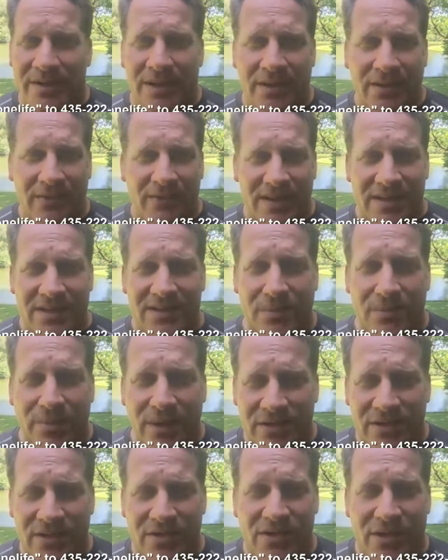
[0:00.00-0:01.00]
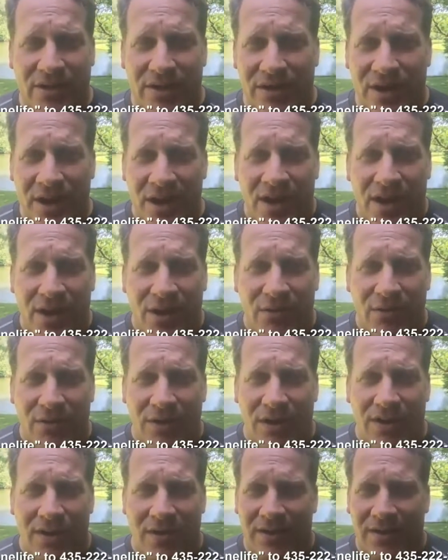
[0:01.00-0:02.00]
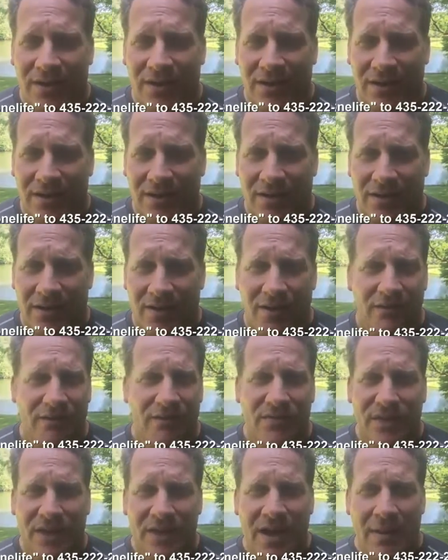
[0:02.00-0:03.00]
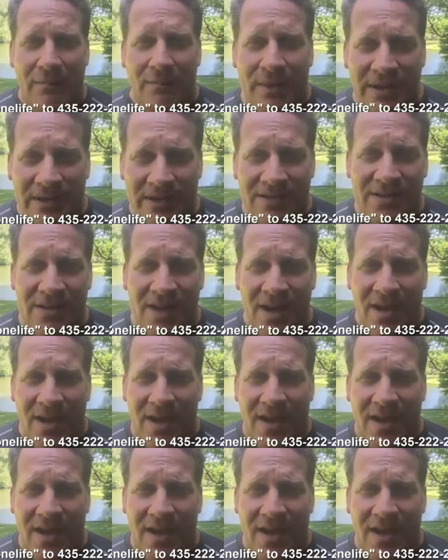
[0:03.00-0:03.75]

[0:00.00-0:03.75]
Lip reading: None of these opinions are of the companies.